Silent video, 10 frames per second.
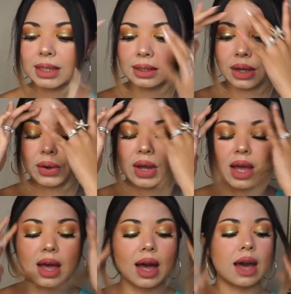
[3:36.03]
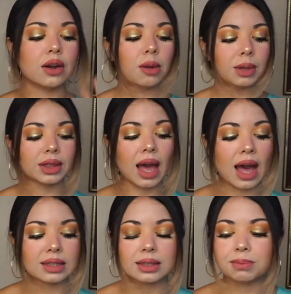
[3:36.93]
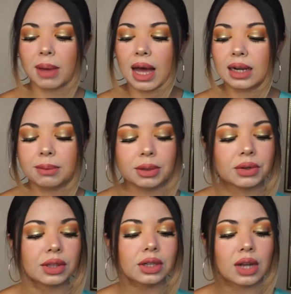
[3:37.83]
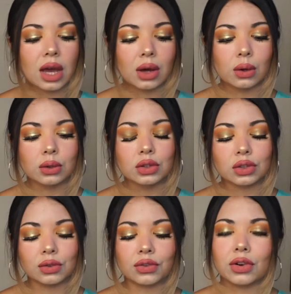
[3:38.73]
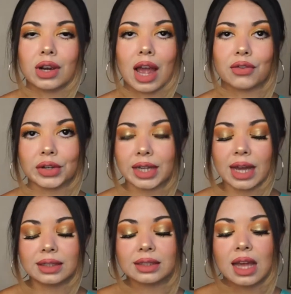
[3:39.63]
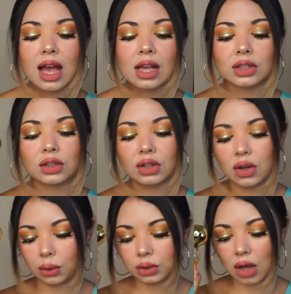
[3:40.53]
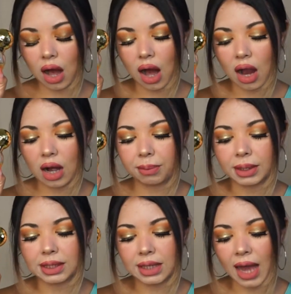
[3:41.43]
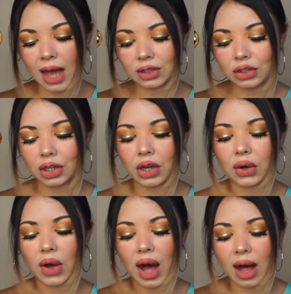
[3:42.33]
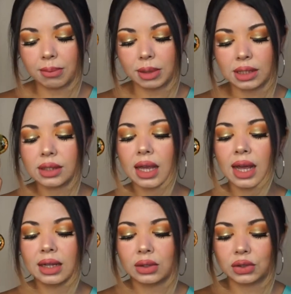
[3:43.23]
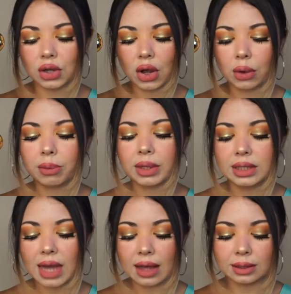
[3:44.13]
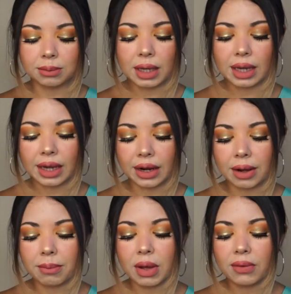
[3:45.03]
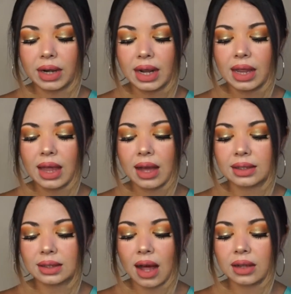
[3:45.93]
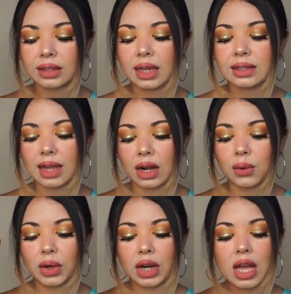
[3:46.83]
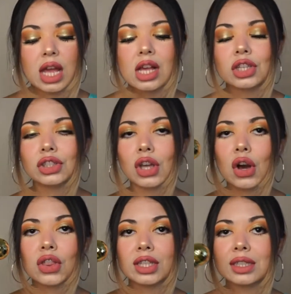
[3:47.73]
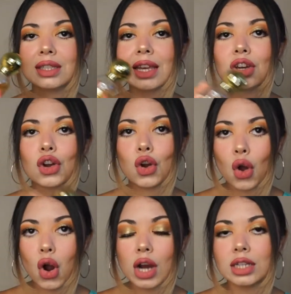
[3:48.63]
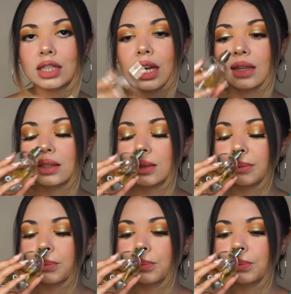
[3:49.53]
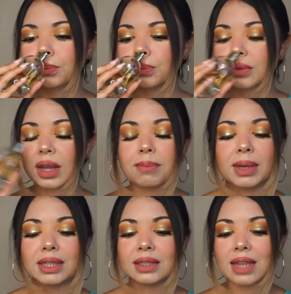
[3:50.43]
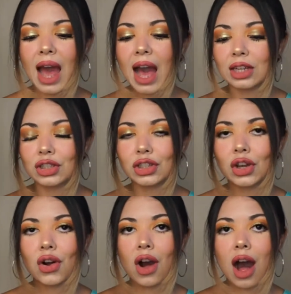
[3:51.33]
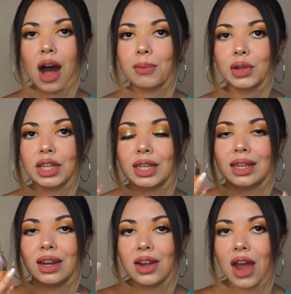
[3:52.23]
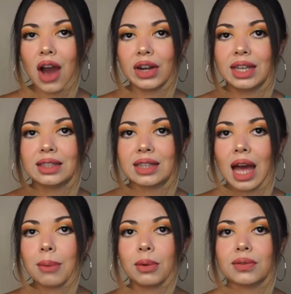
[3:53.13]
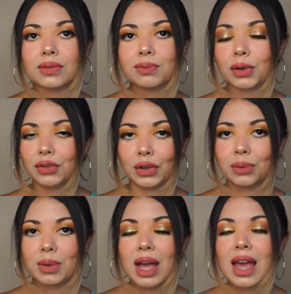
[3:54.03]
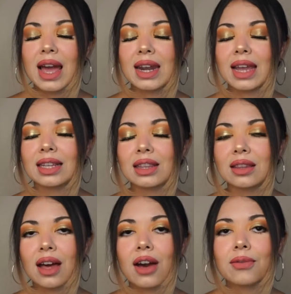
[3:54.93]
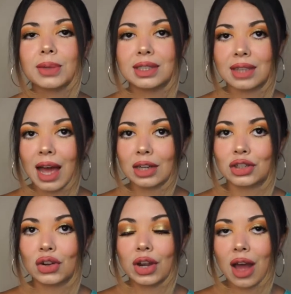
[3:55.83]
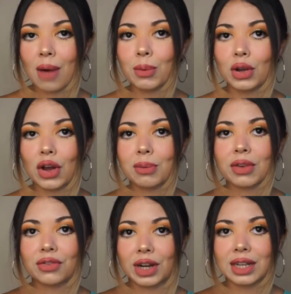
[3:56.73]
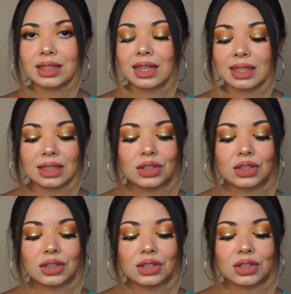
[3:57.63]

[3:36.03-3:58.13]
So I don't know about that, but let me read the notes before I forget. So the notes are pistachio, almond, heliotrope, jasmine, caramel, vanilla, salt, and sandalwood. So this is a gorgeous pistachio, almondy, nutty type of perfume, and I love pistachio and almond on my fragrances.